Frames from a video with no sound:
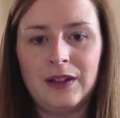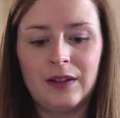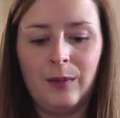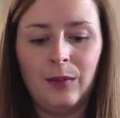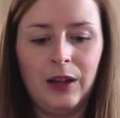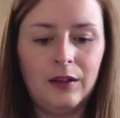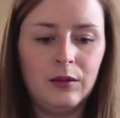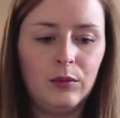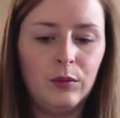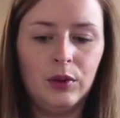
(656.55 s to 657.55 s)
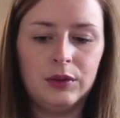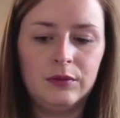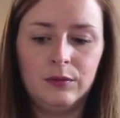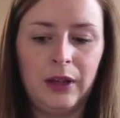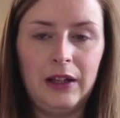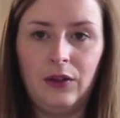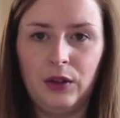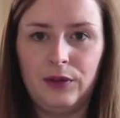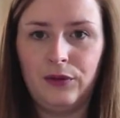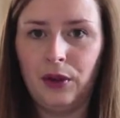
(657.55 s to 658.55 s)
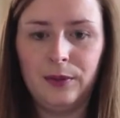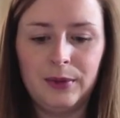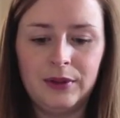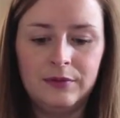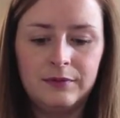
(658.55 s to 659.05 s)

something where you got it from. And